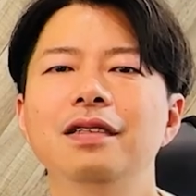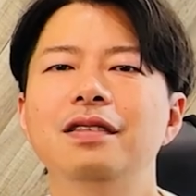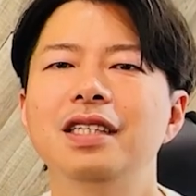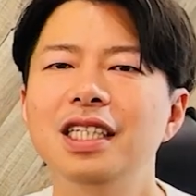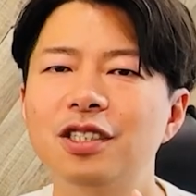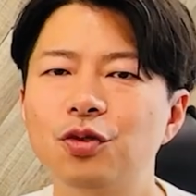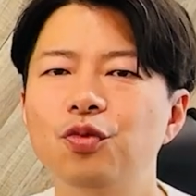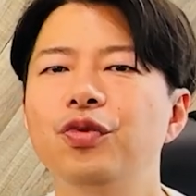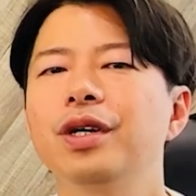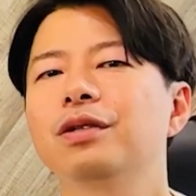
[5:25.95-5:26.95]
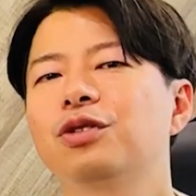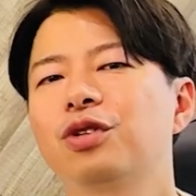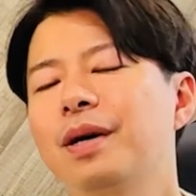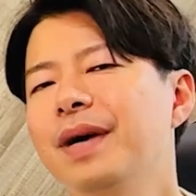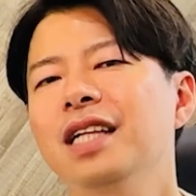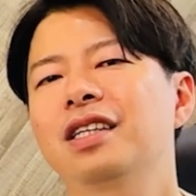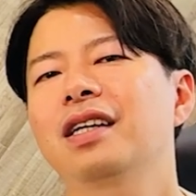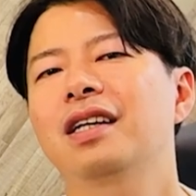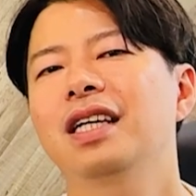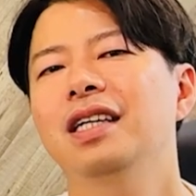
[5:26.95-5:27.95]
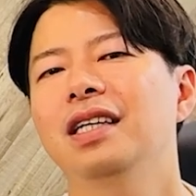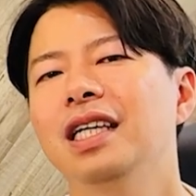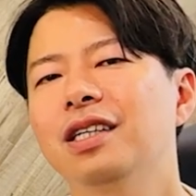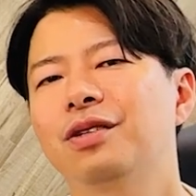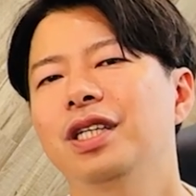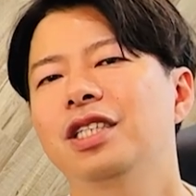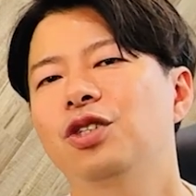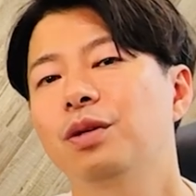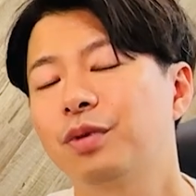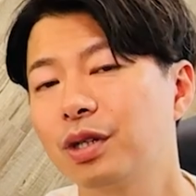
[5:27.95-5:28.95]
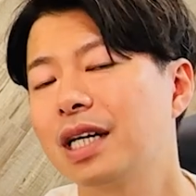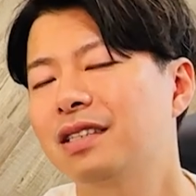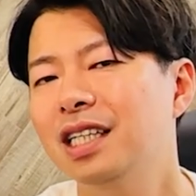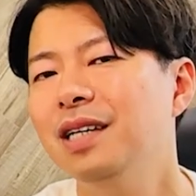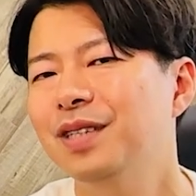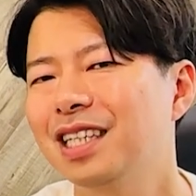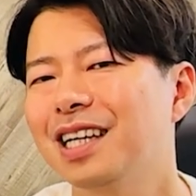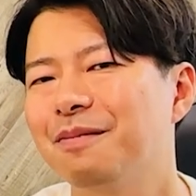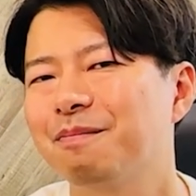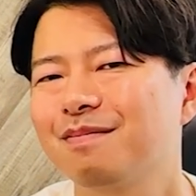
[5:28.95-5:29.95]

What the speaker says: This will dramatically increase your productivity.